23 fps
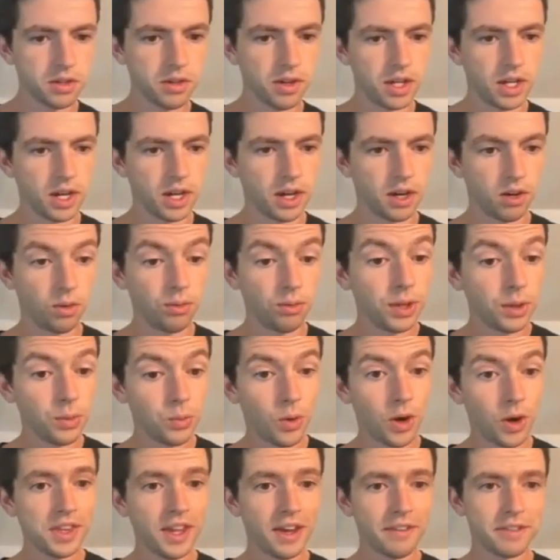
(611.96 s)
right here. And only
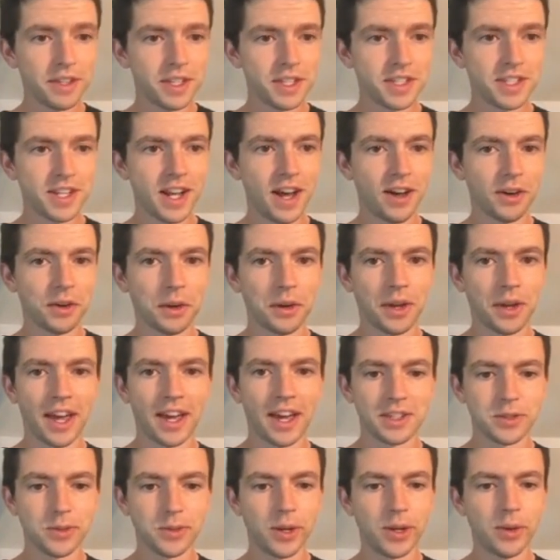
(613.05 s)
one left in stock, okay,
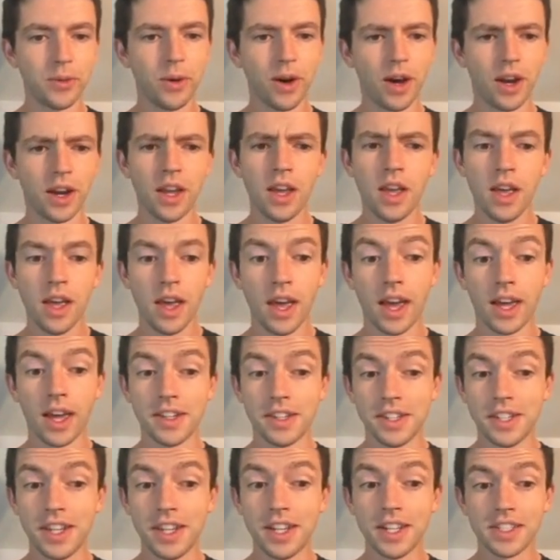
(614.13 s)
at 21. And
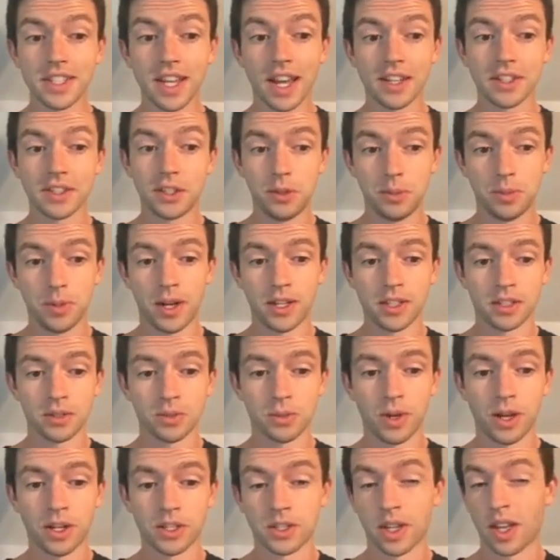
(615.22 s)
Adidas has coupons as
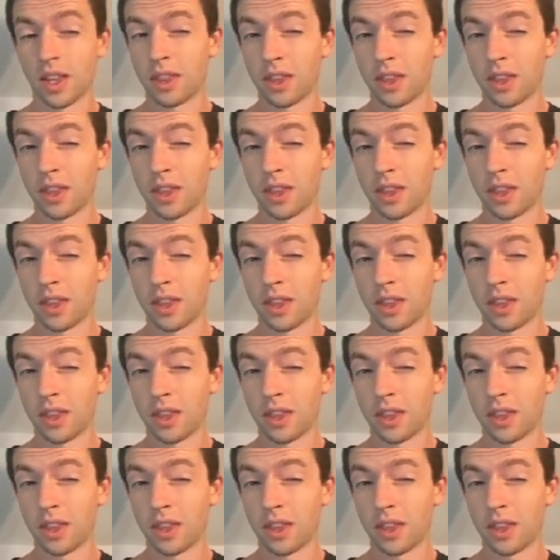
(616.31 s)
well, so I